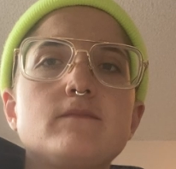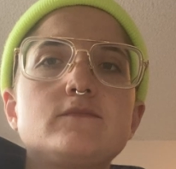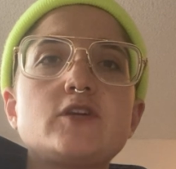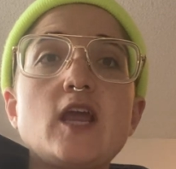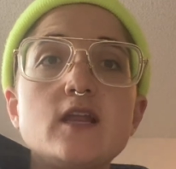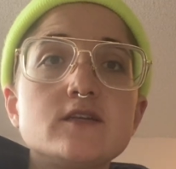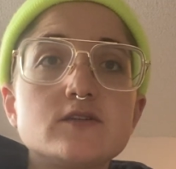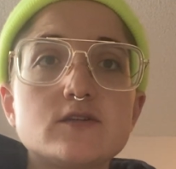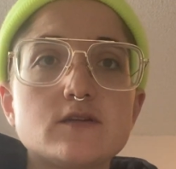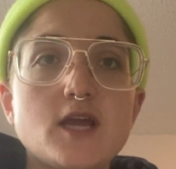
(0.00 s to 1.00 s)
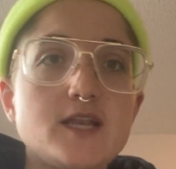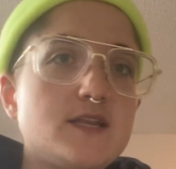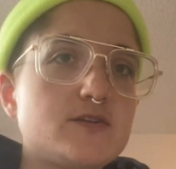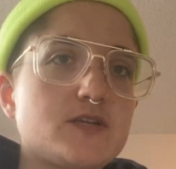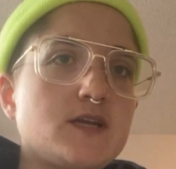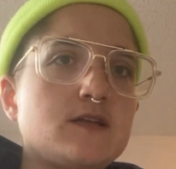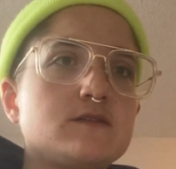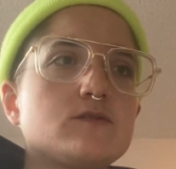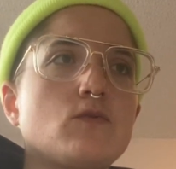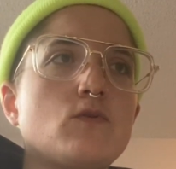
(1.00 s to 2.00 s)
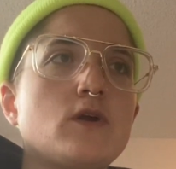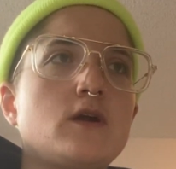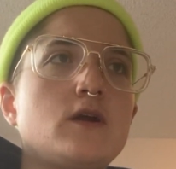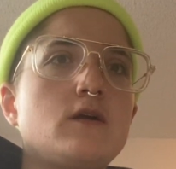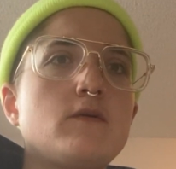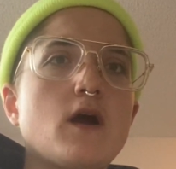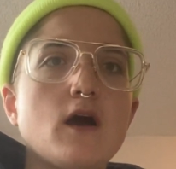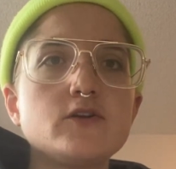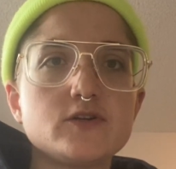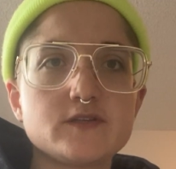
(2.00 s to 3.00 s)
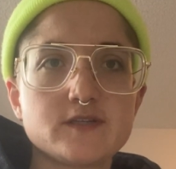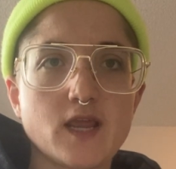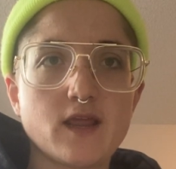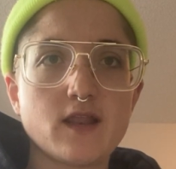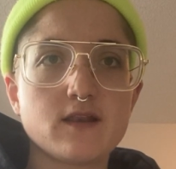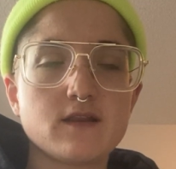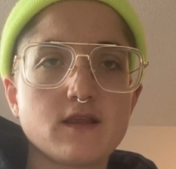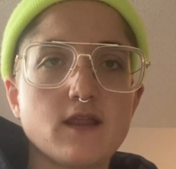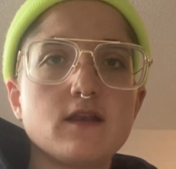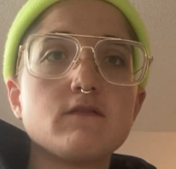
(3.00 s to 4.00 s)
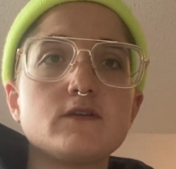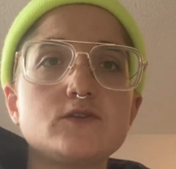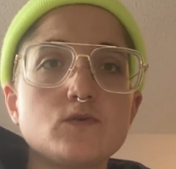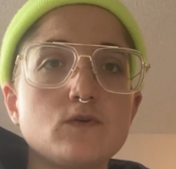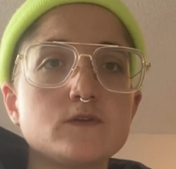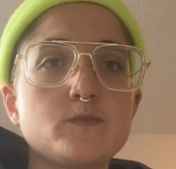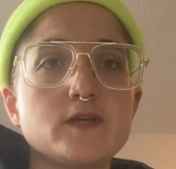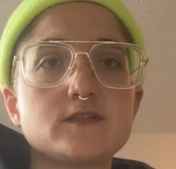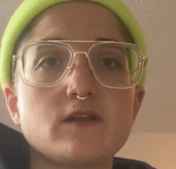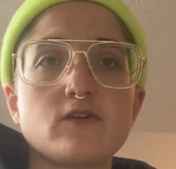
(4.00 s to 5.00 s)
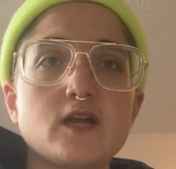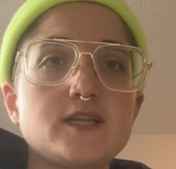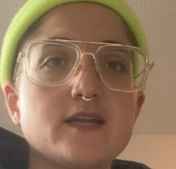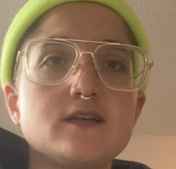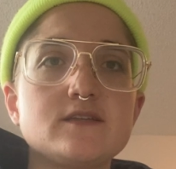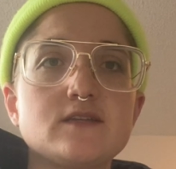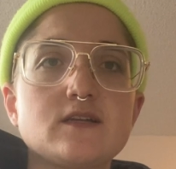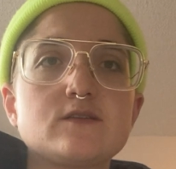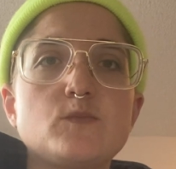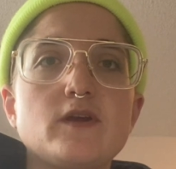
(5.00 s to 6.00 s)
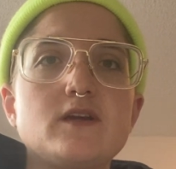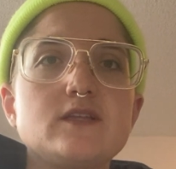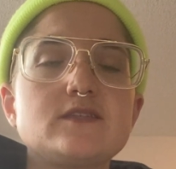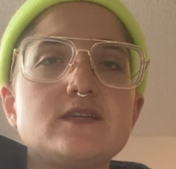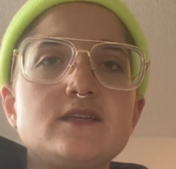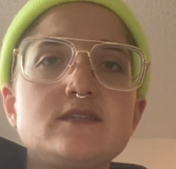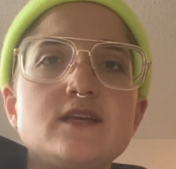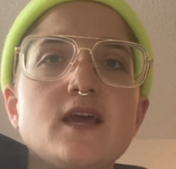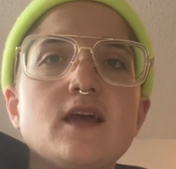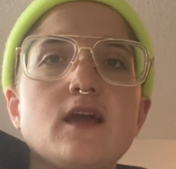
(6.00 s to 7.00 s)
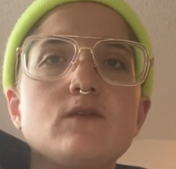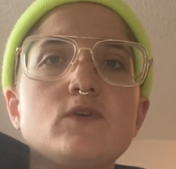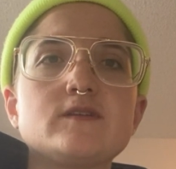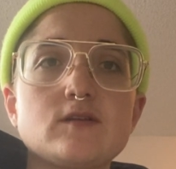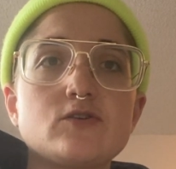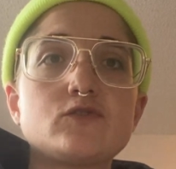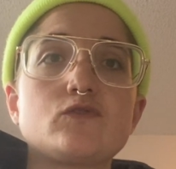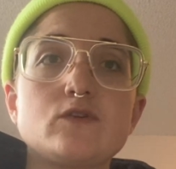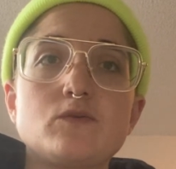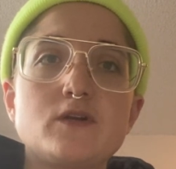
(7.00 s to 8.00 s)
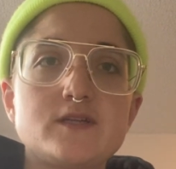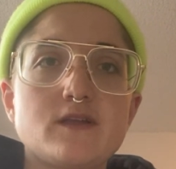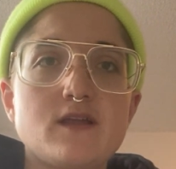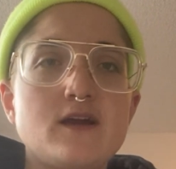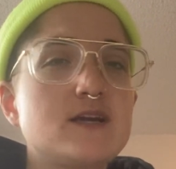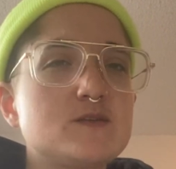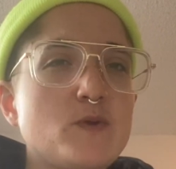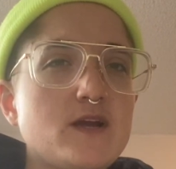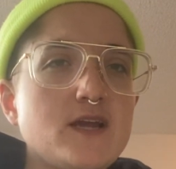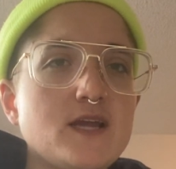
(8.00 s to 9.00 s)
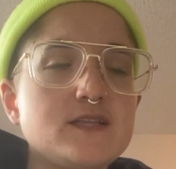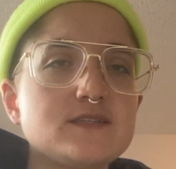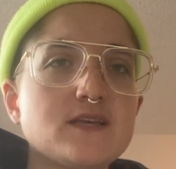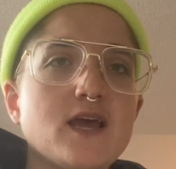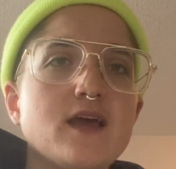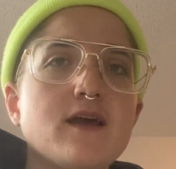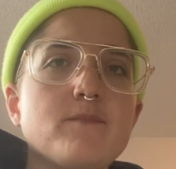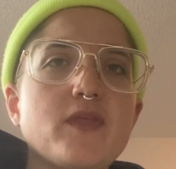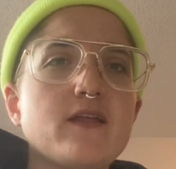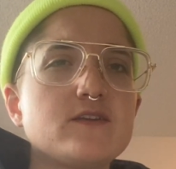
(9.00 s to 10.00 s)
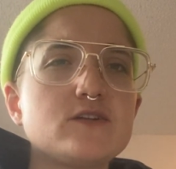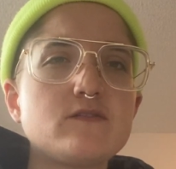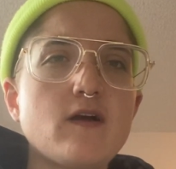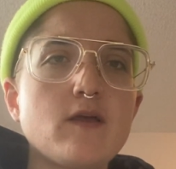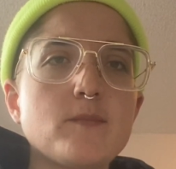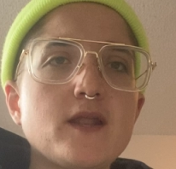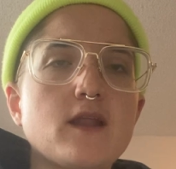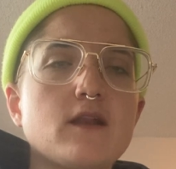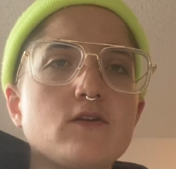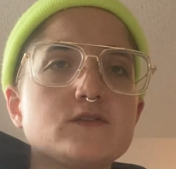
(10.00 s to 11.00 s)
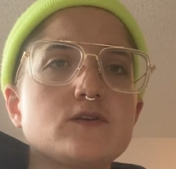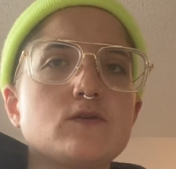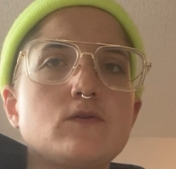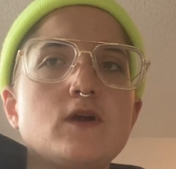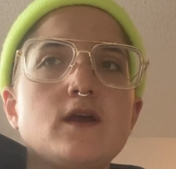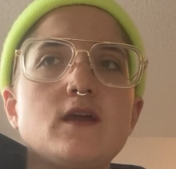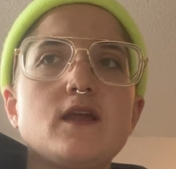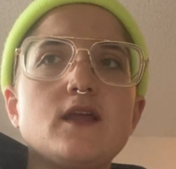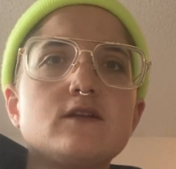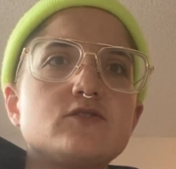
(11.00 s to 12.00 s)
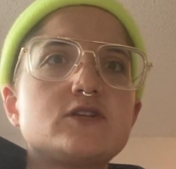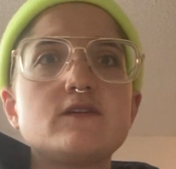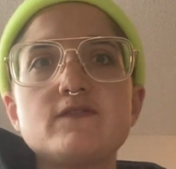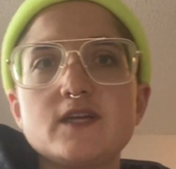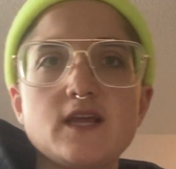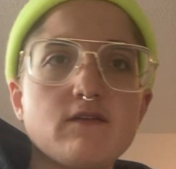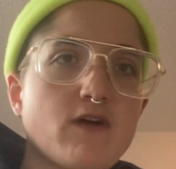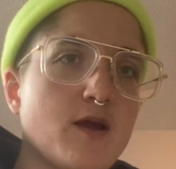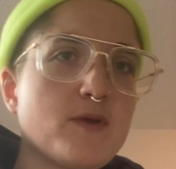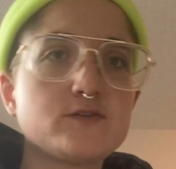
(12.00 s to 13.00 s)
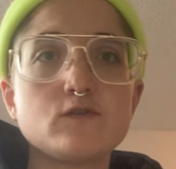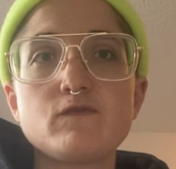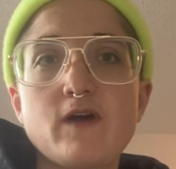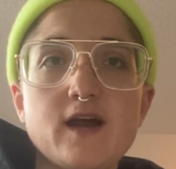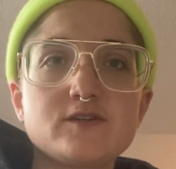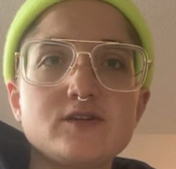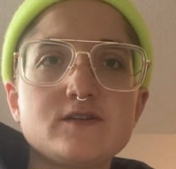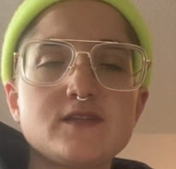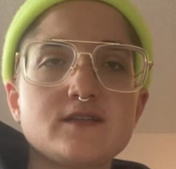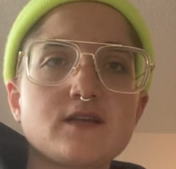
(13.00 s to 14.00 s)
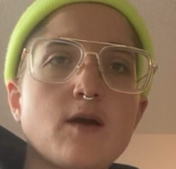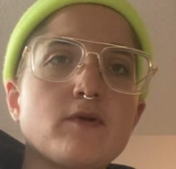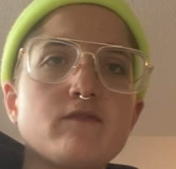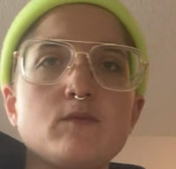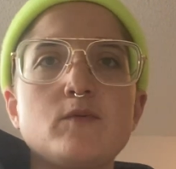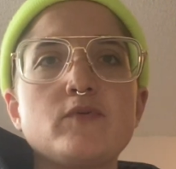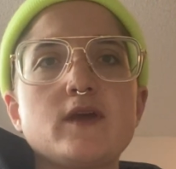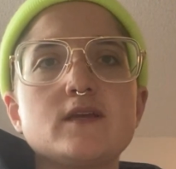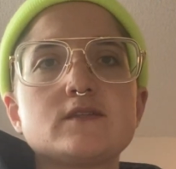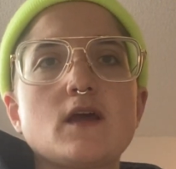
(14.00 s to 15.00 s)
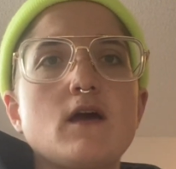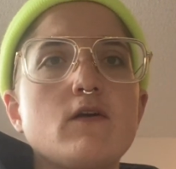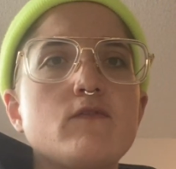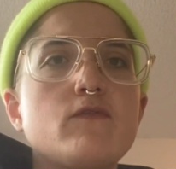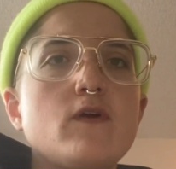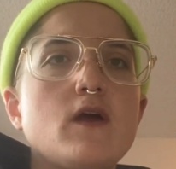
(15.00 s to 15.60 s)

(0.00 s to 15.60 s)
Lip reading: change conditions or understand individuals based on their identities and experiences in ways that are truer to their experience and their development, and also in shifting environmental factors that's coming from a place of